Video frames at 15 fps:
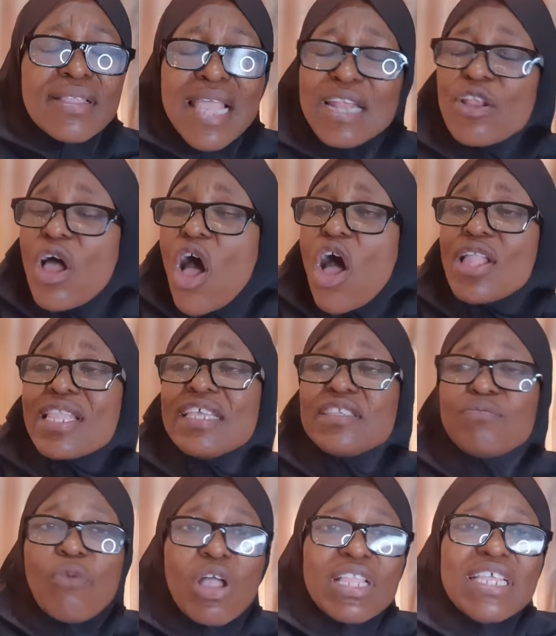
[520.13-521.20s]
They don't, all
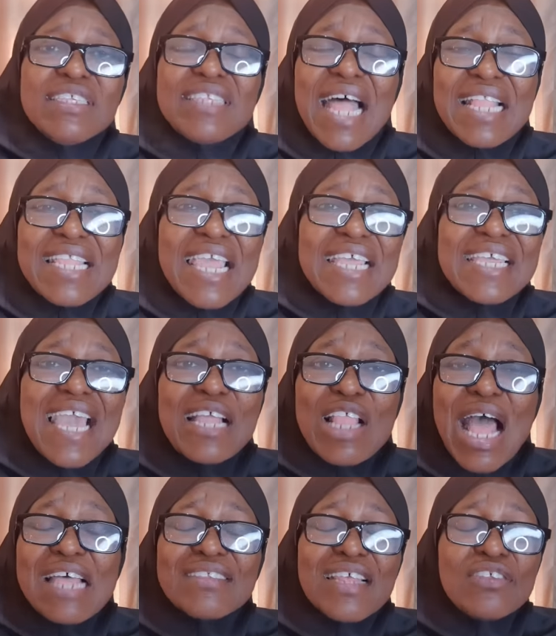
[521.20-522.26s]
these monies that they
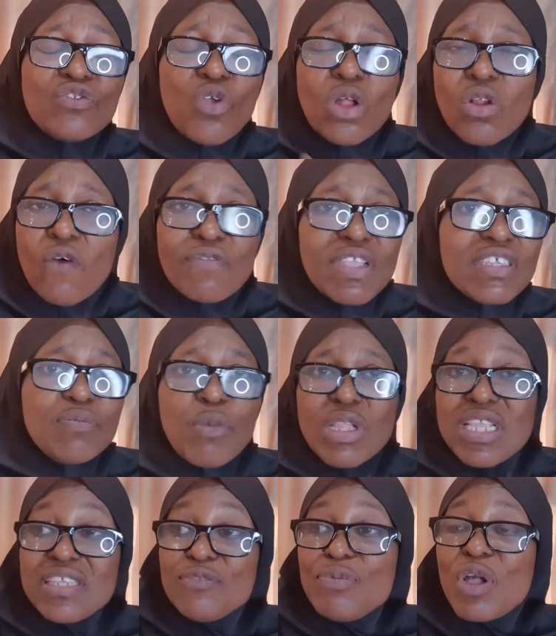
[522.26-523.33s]
get, access to all of these
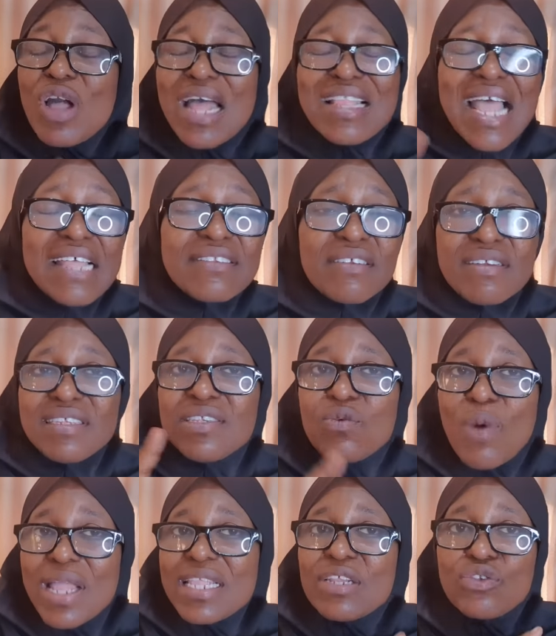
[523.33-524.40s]
monies, because that's the
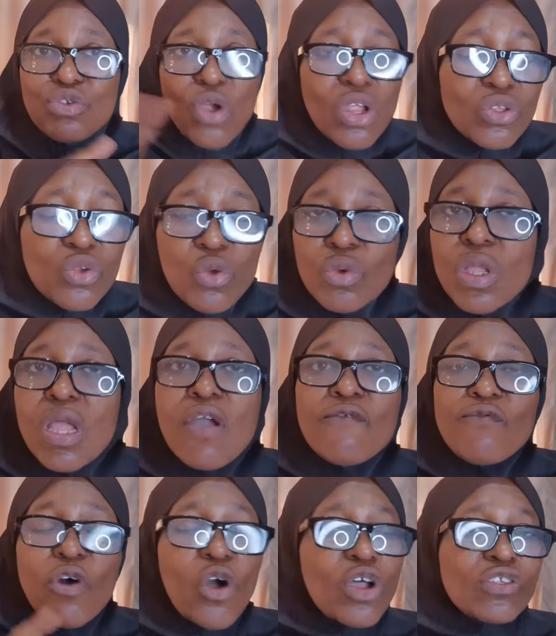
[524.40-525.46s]
reason why they don't do
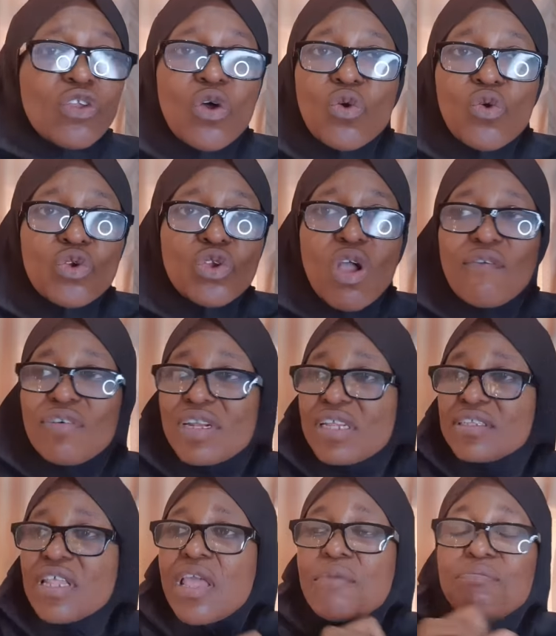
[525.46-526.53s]
focus on good
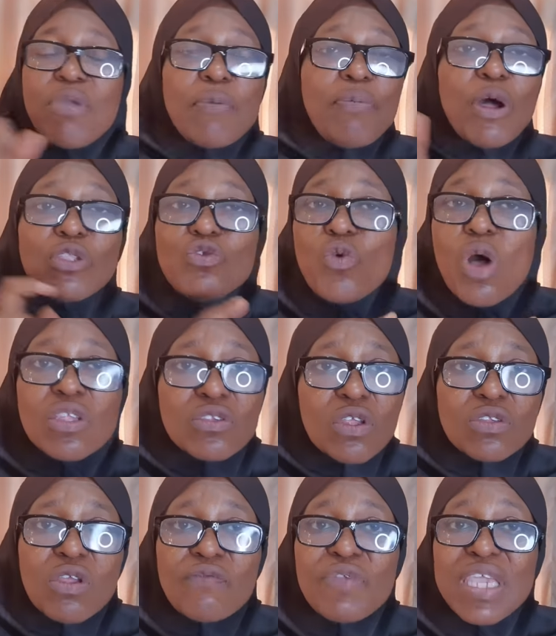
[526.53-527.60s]
governance. People do all
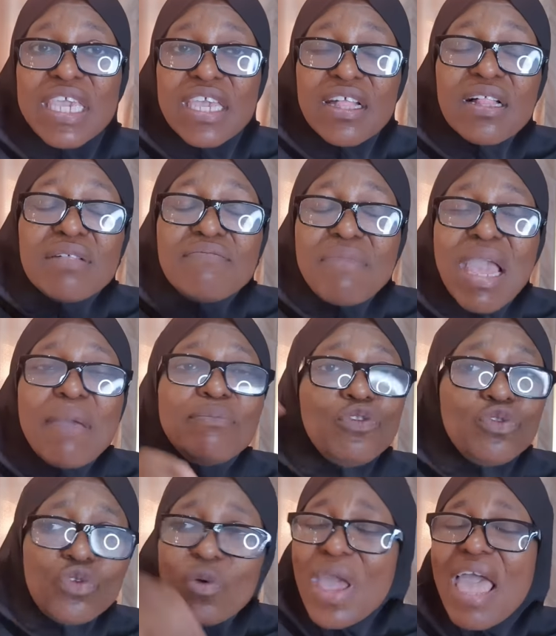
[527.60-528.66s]
sorts of kill,
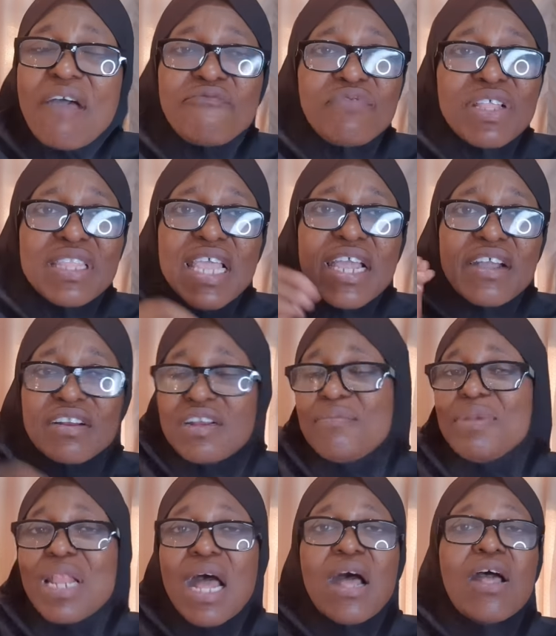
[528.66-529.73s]
maim, do everything
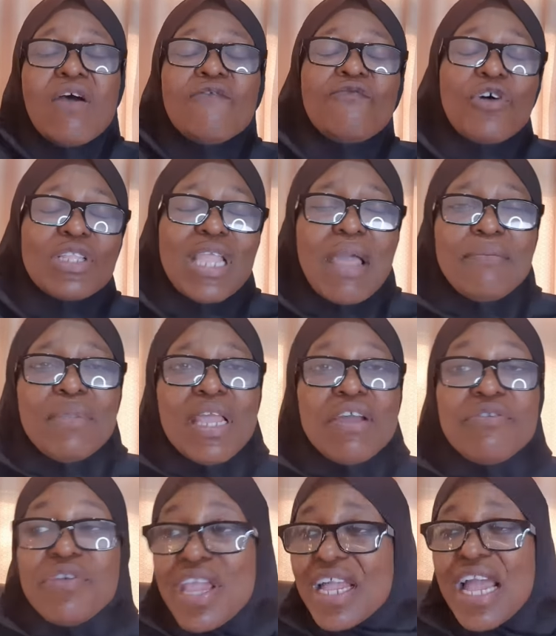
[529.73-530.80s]
criminal for them,
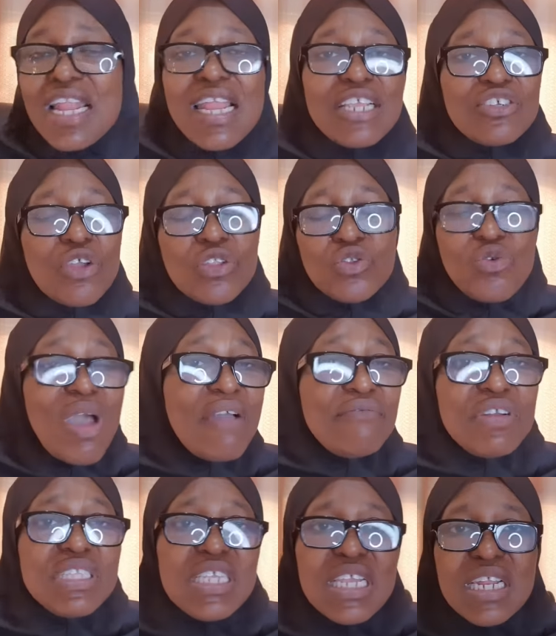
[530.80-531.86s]
rig election, do
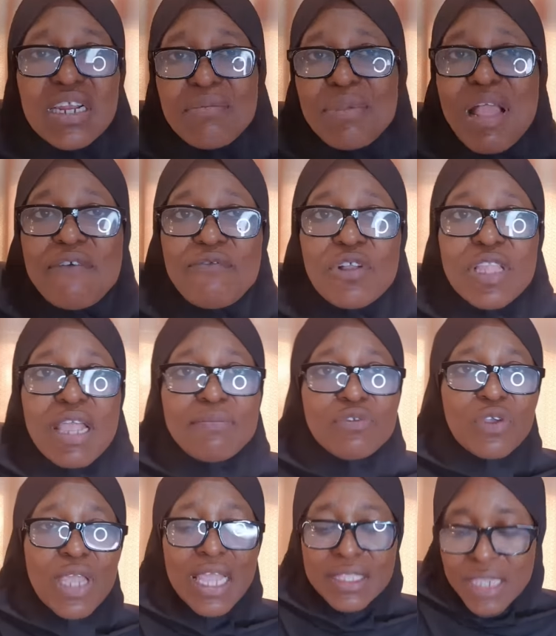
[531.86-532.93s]
everything criminal for them
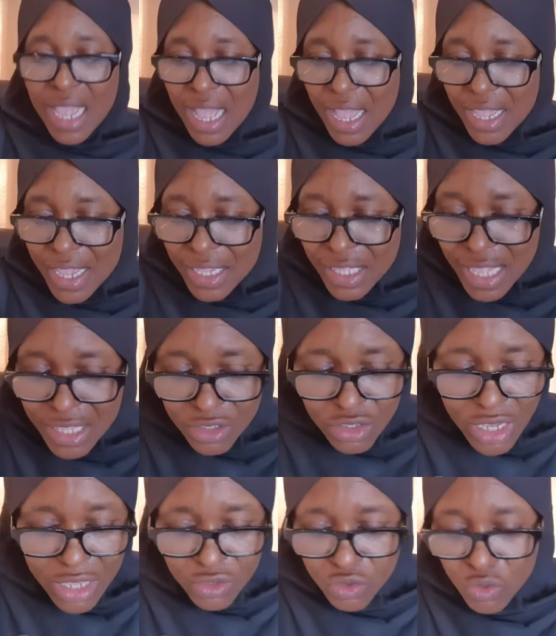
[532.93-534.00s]
to get
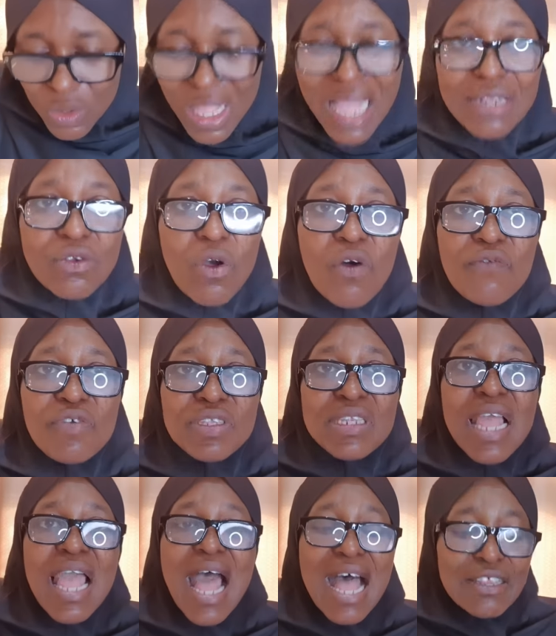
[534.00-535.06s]
into that
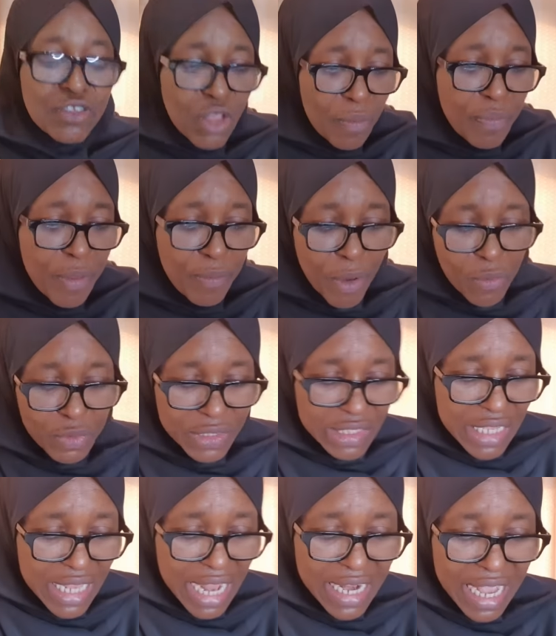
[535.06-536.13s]
office. And some people will
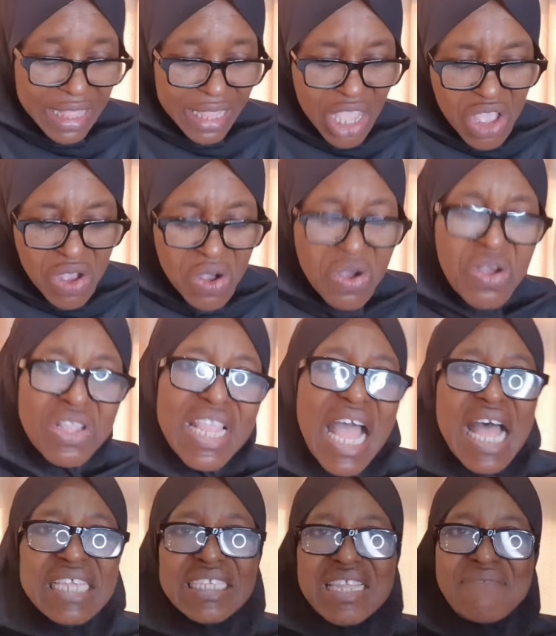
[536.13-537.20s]
sit down and think, oh,
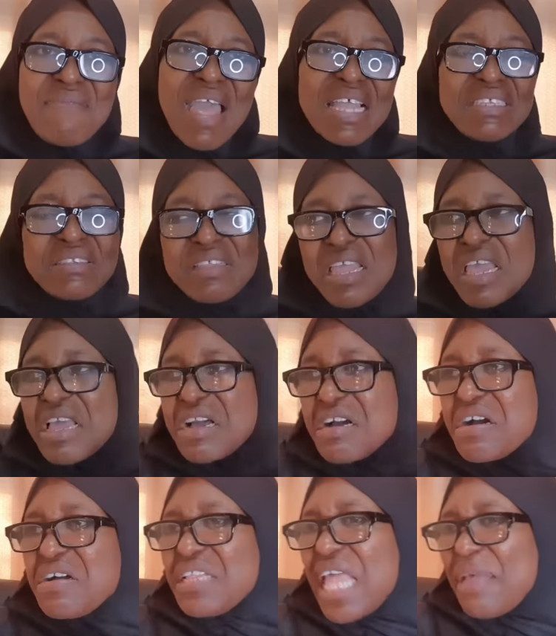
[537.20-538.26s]
that's the best thing.
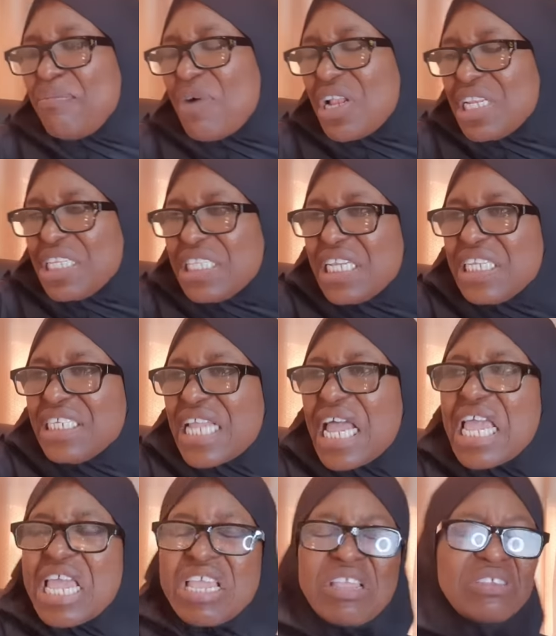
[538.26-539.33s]
Oh, they're
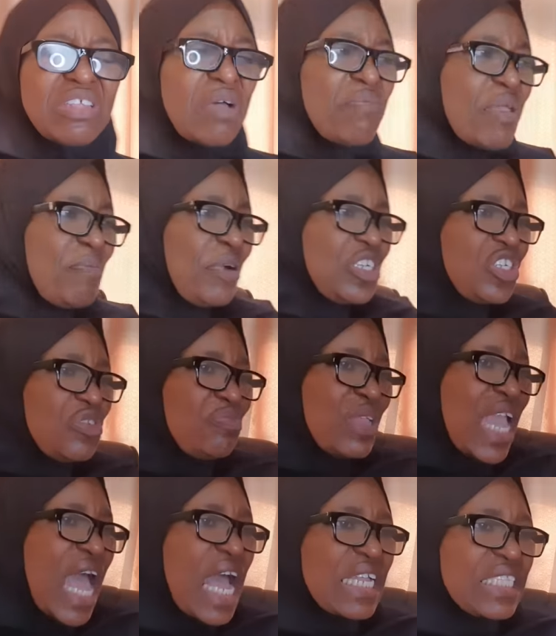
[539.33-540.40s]
politicians. Some people should
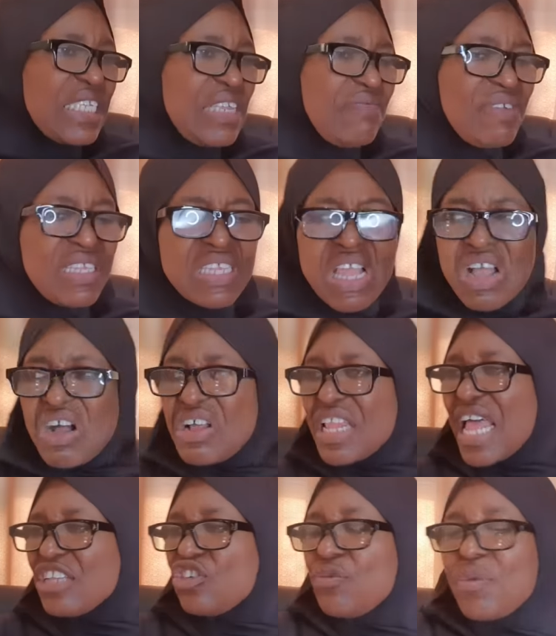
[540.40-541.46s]
be activists.
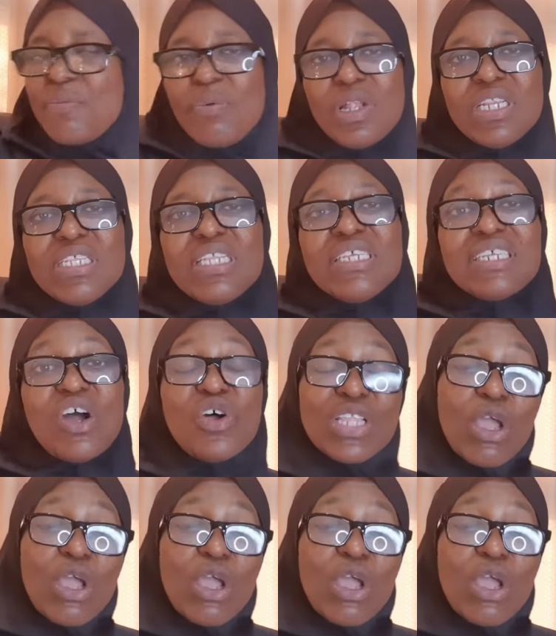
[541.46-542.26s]
Others should be politicians.